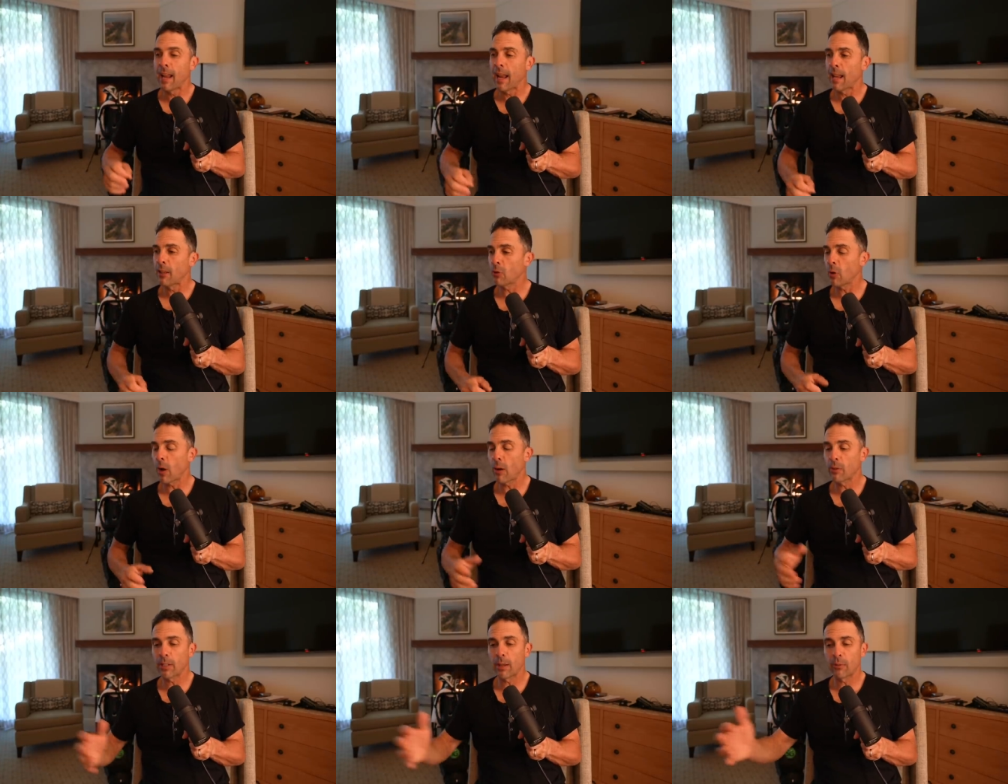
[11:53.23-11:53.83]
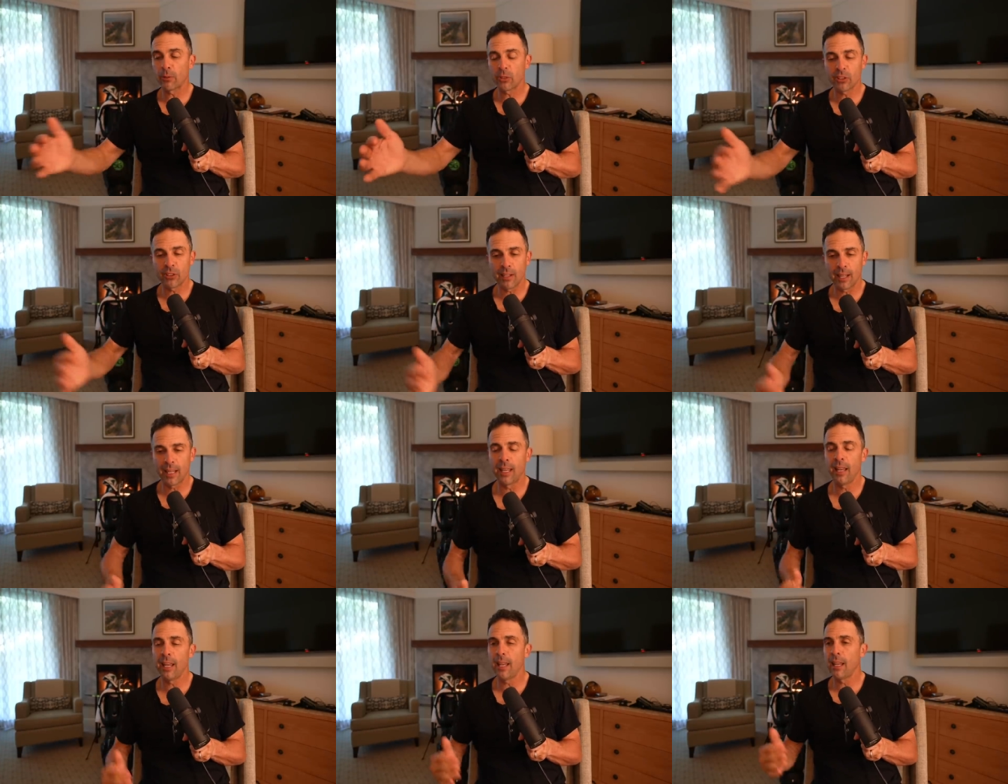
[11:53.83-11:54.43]
And so I was able just to
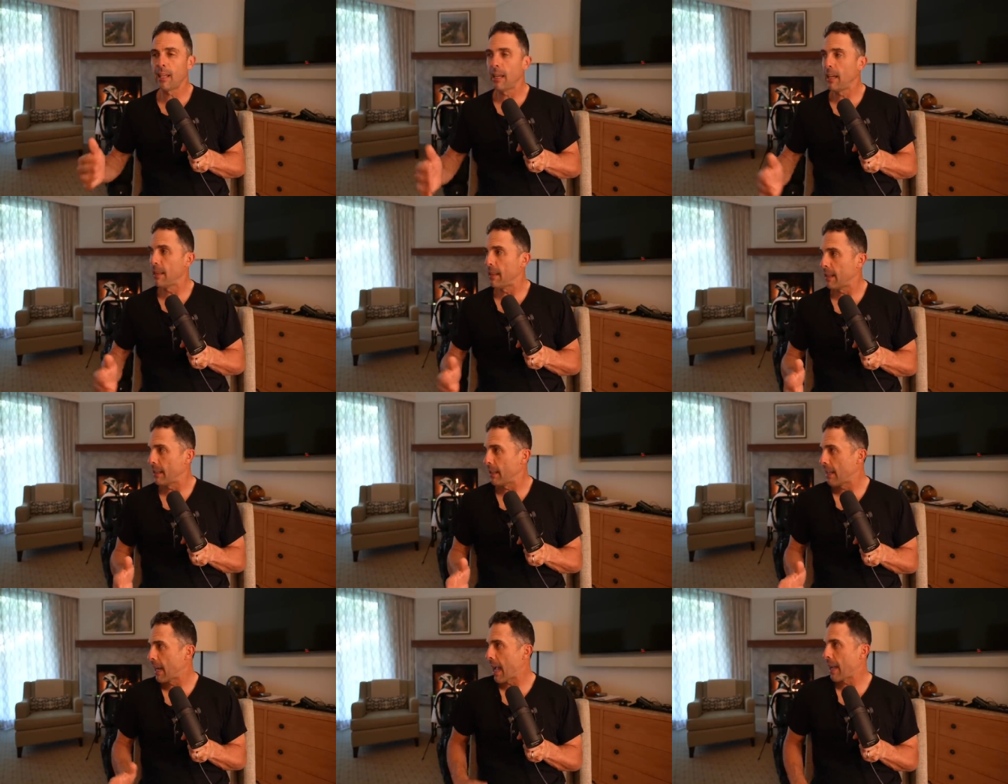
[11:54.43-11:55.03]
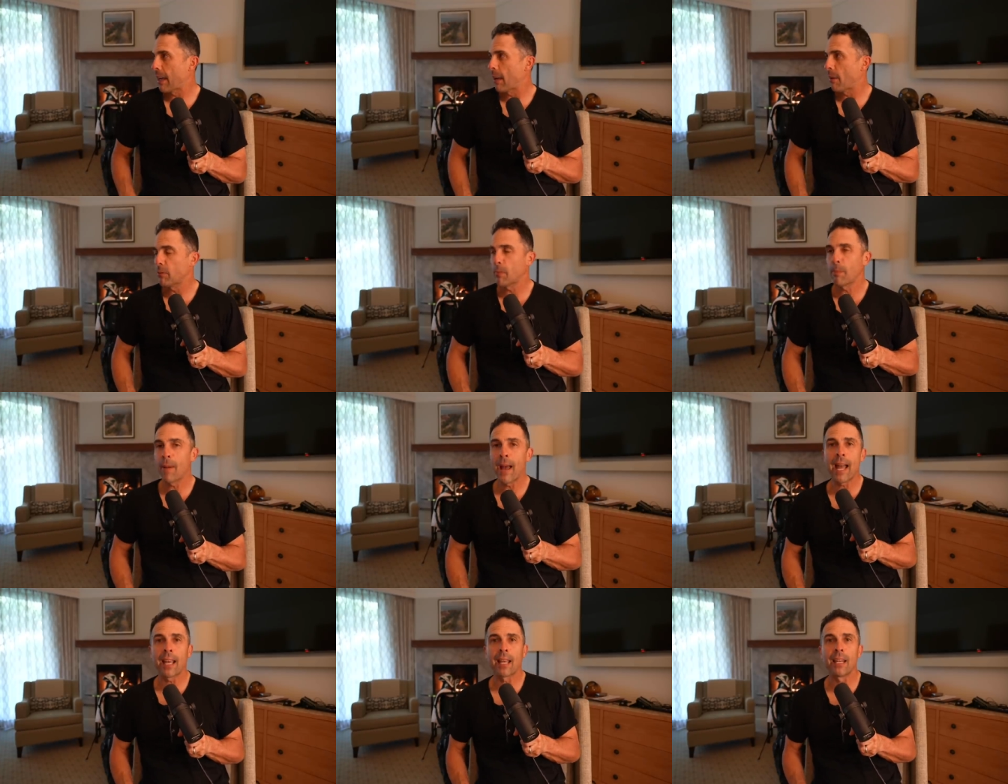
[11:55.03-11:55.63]
hit, hit, and then the guy comes
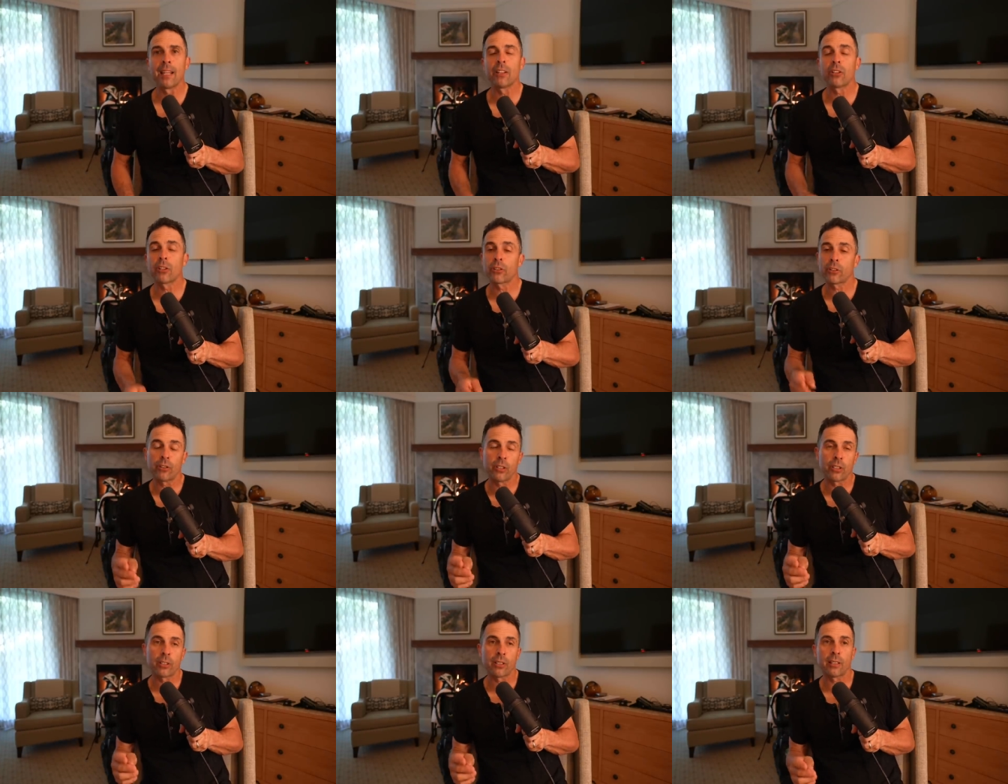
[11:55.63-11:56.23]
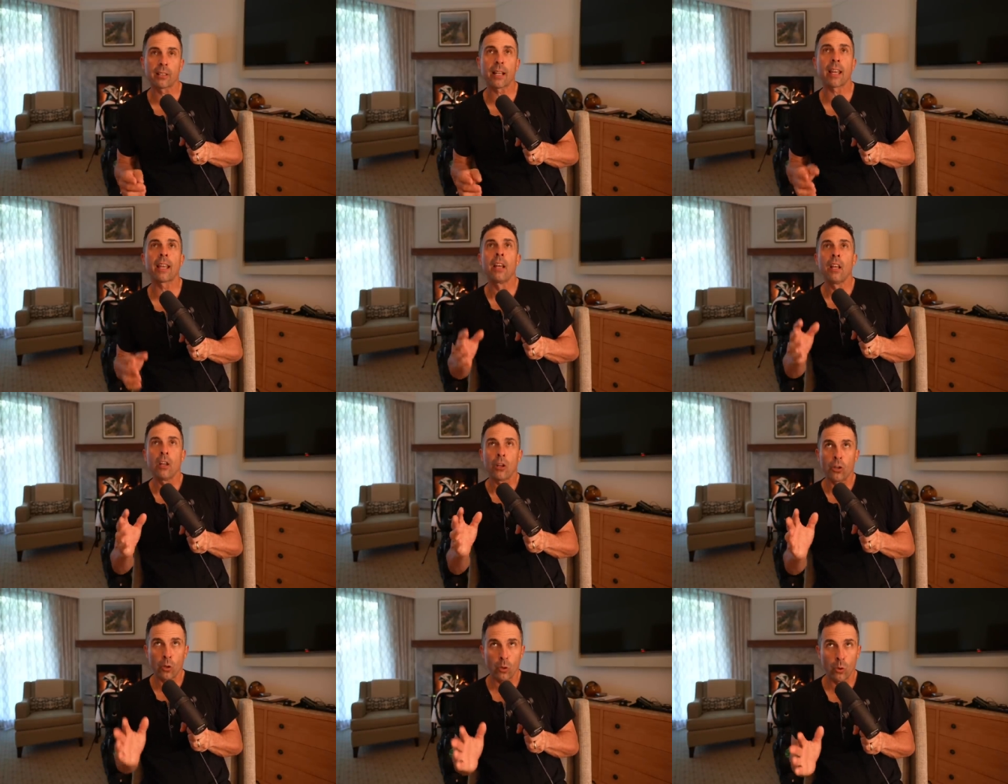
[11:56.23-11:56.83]
back and he just looks and he's like,
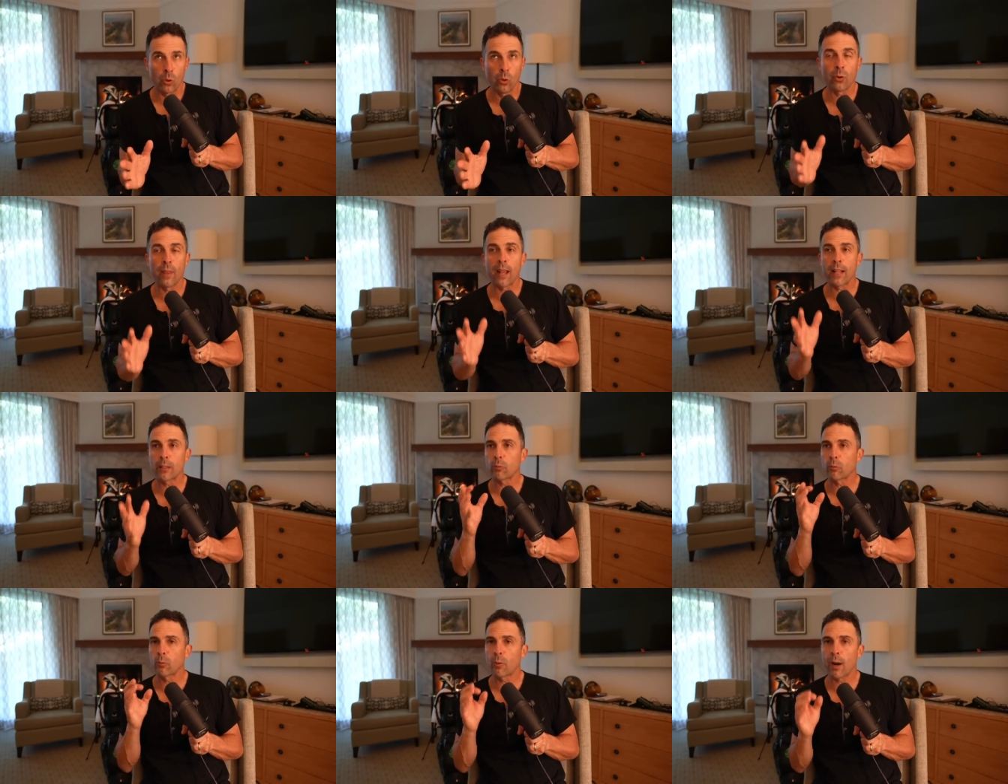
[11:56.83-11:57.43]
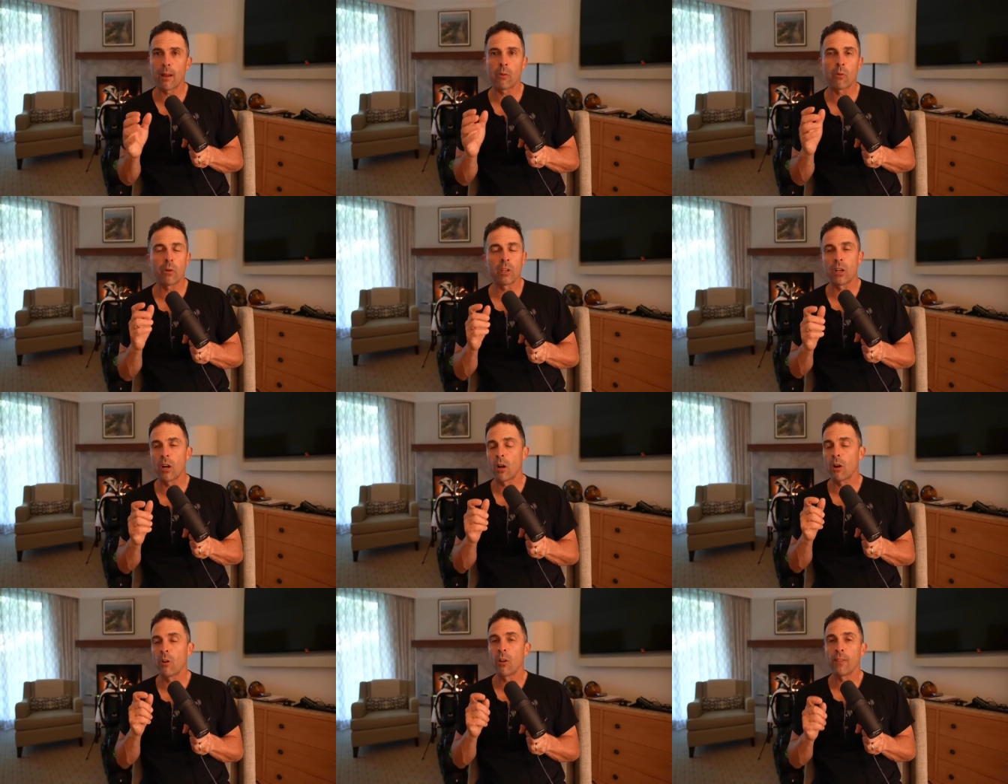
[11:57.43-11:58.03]
cool, that's right,
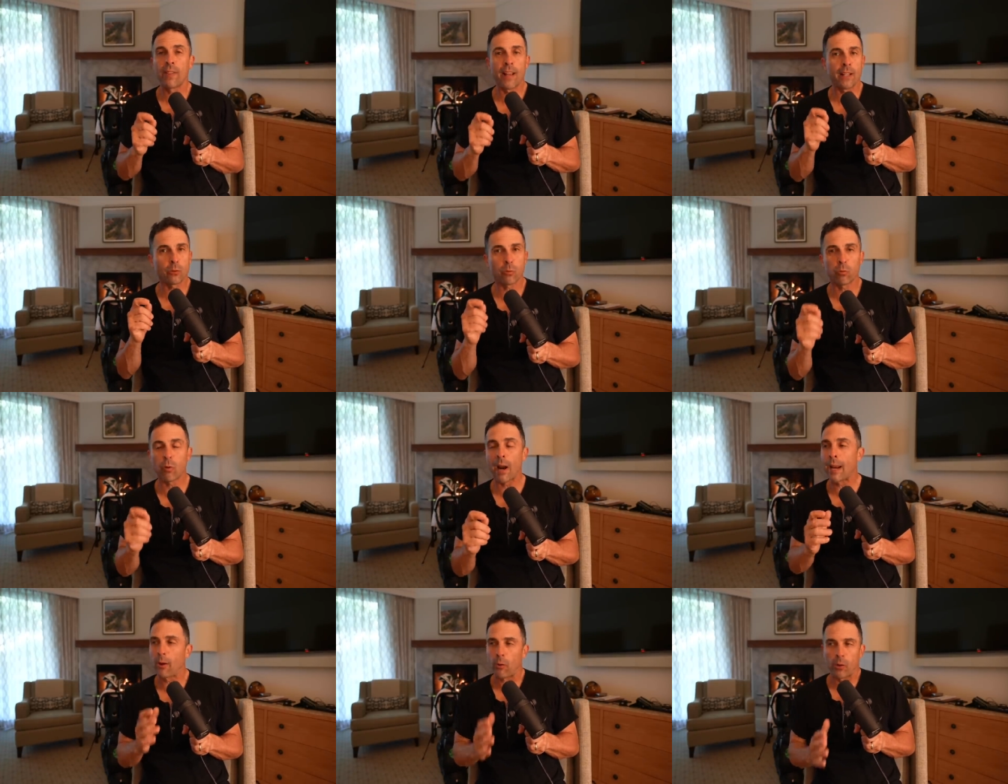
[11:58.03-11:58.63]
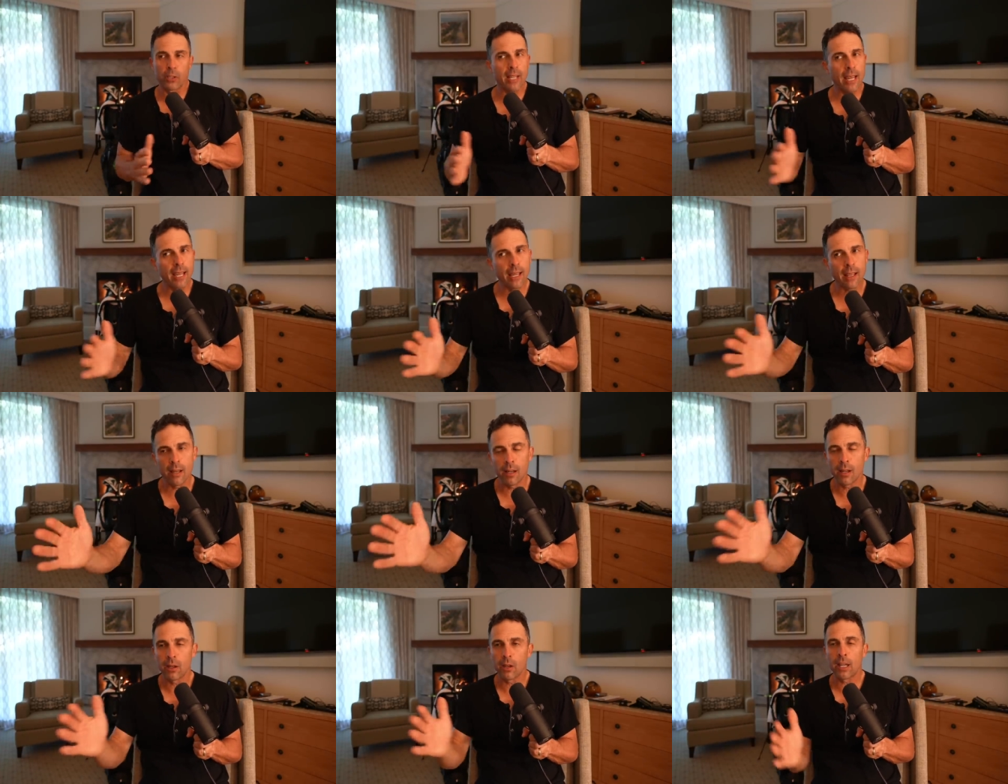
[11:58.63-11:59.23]
you know, that's right, or take
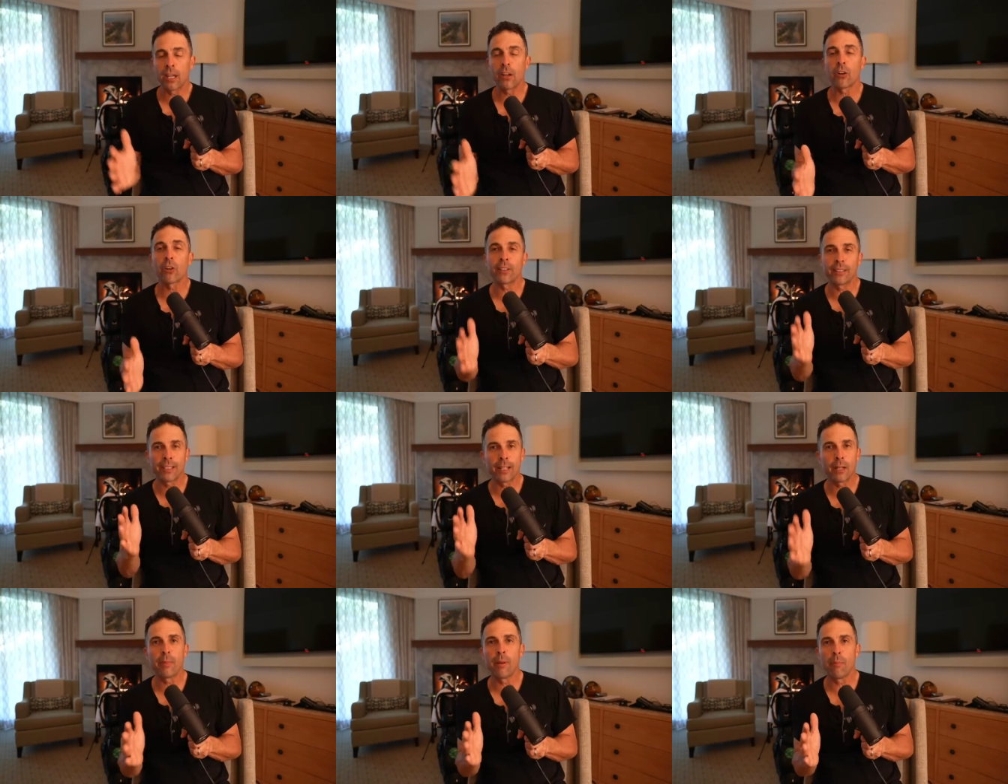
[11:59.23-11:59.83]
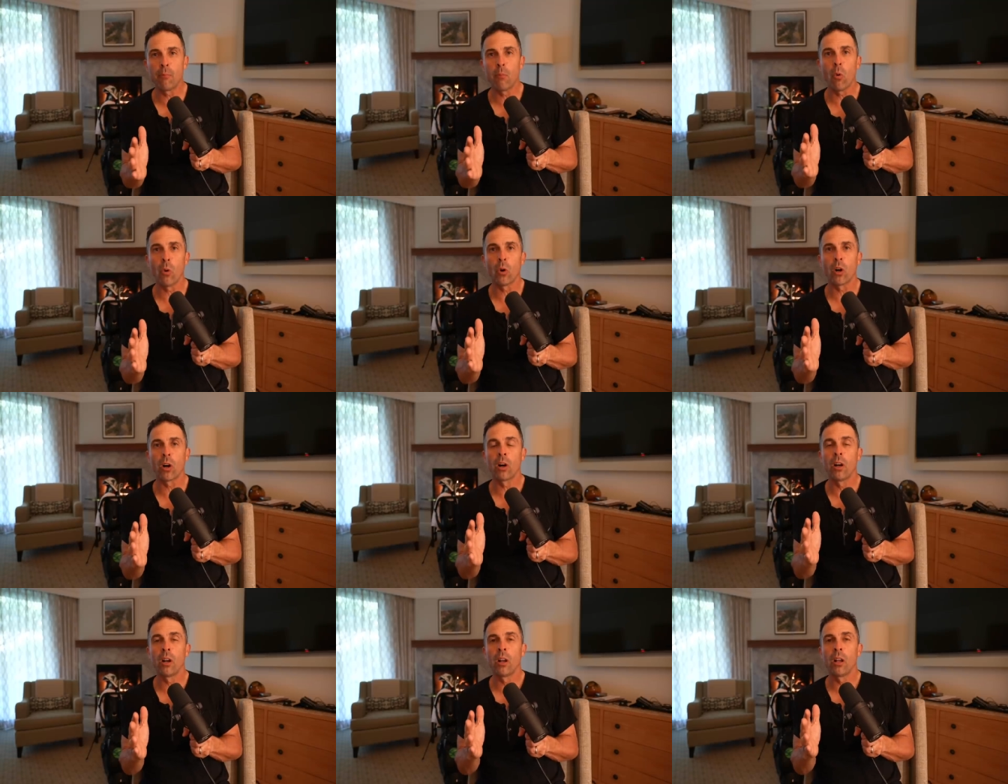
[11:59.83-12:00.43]
it here a little bit
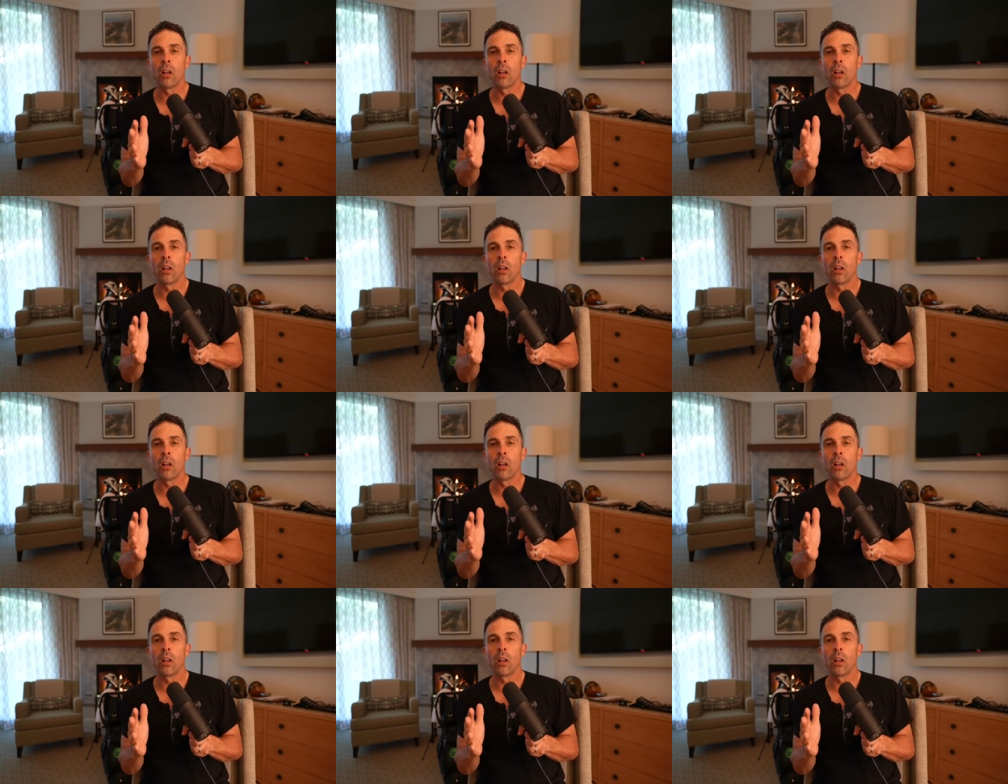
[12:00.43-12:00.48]
more.